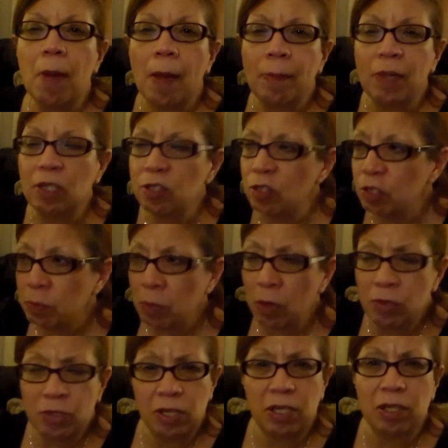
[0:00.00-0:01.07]
my pictures
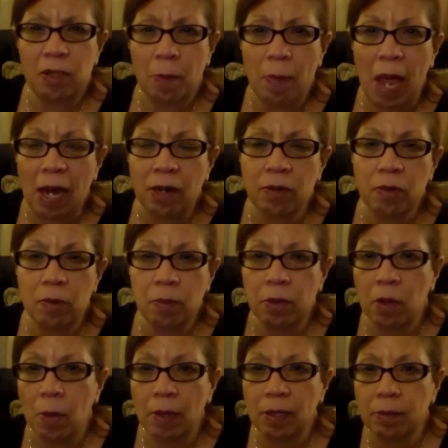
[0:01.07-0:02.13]
posted in the back
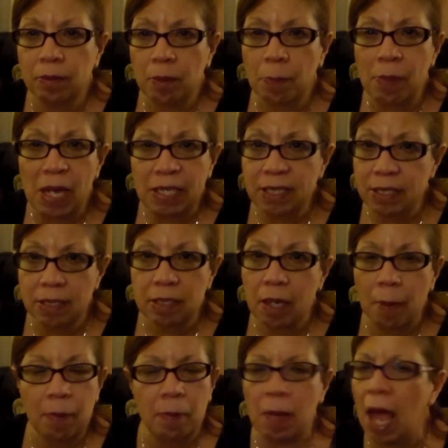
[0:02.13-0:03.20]
room going, the pest is
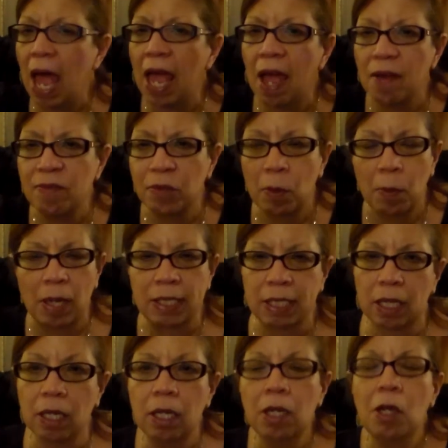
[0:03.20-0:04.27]
coming, but I have no
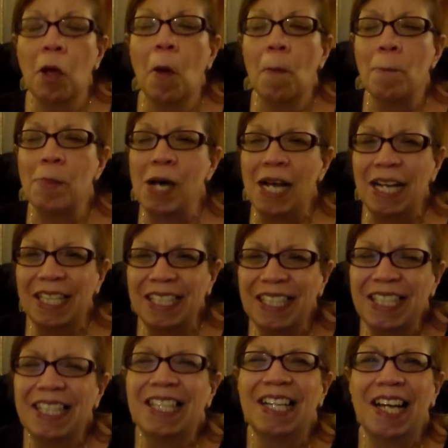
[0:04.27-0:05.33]
idea. But,
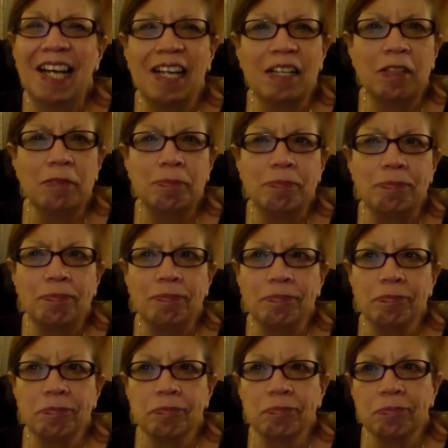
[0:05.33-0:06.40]
um,
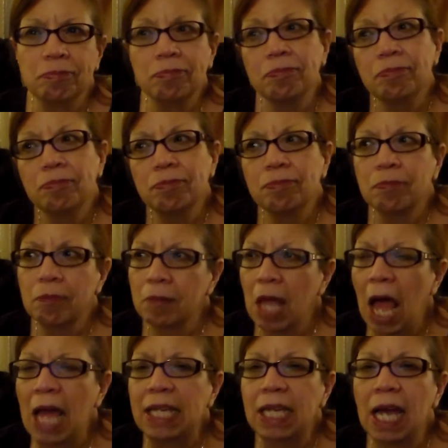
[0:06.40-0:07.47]

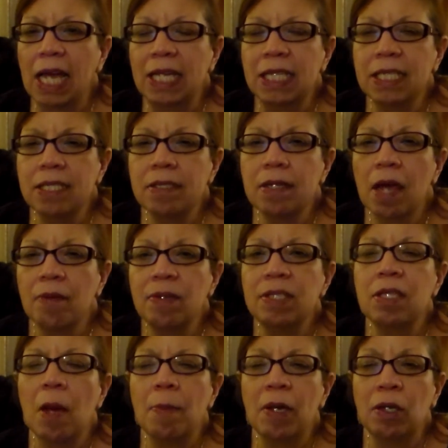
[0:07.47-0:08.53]
I, I every
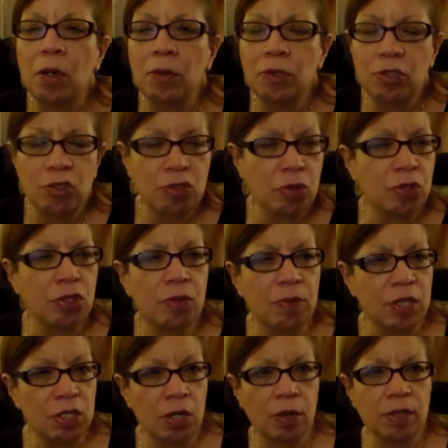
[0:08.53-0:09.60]
time I go to the store to
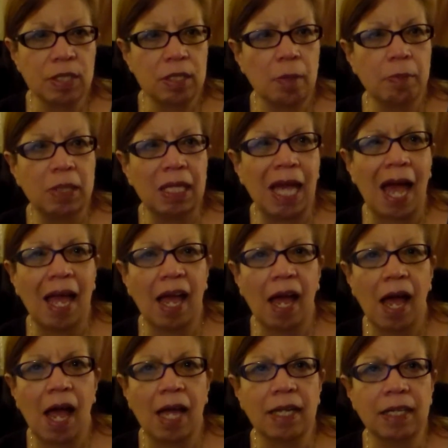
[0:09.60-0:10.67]
return something,
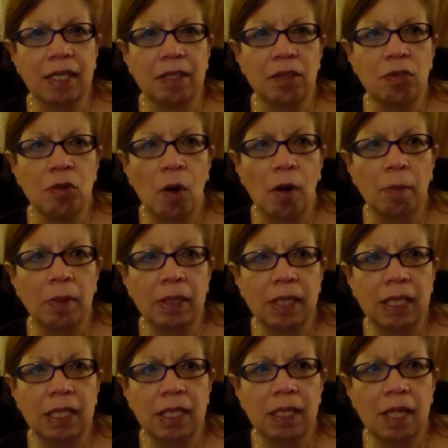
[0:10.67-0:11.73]
I I
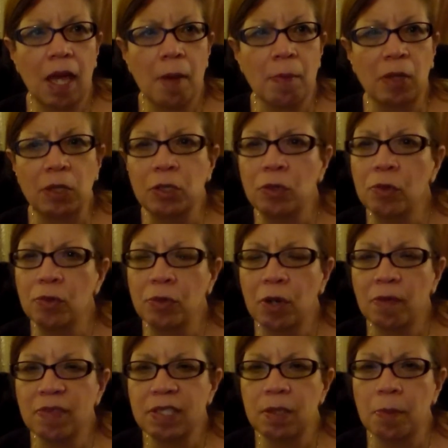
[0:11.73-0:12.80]
normally am a little
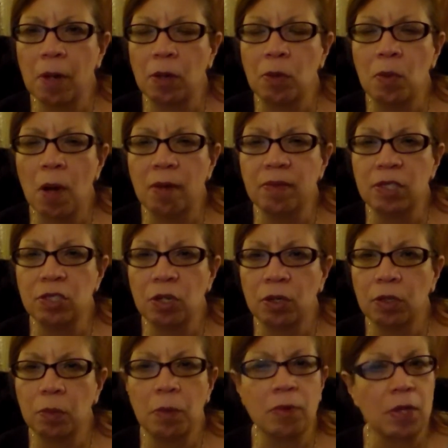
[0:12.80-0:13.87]
nervous about who I
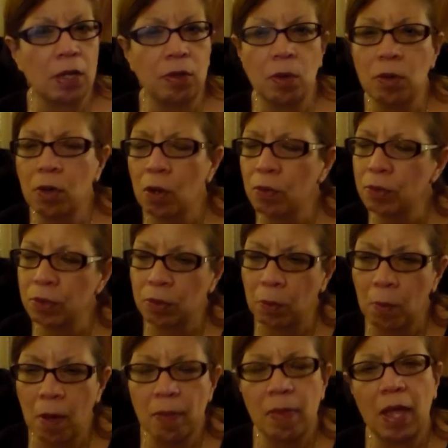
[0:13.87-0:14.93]
return it with. I don't go to
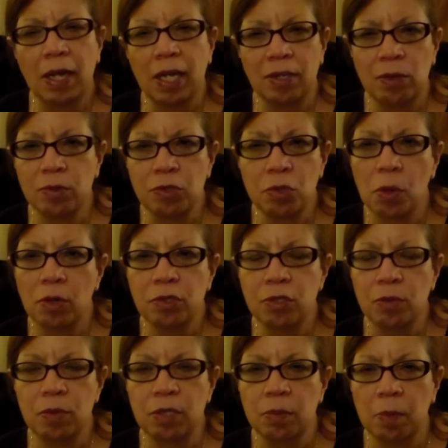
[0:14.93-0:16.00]
the one that I don't talk
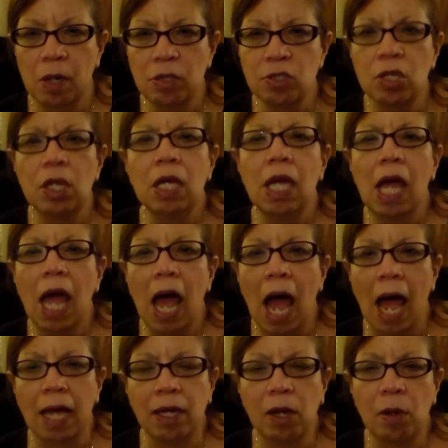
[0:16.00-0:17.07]
to as much.
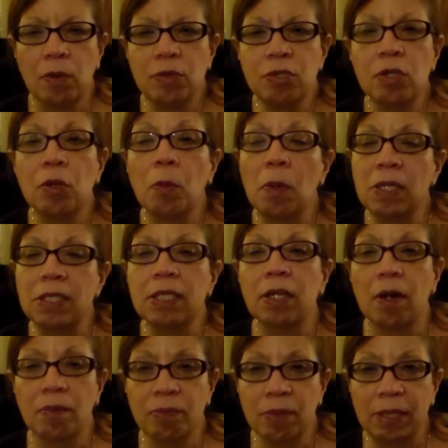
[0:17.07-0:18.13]
I go to the ones
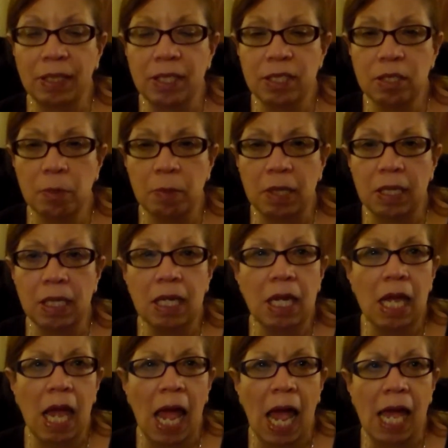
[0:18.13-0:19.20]
that are friendly to me,
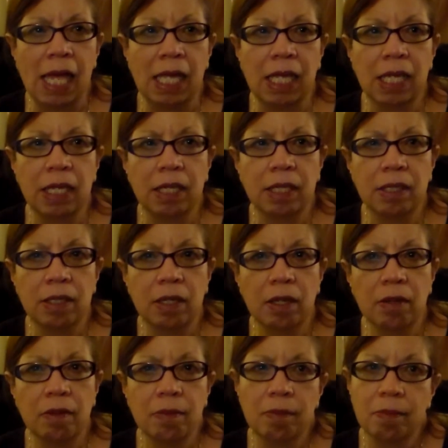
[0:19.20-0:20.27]
and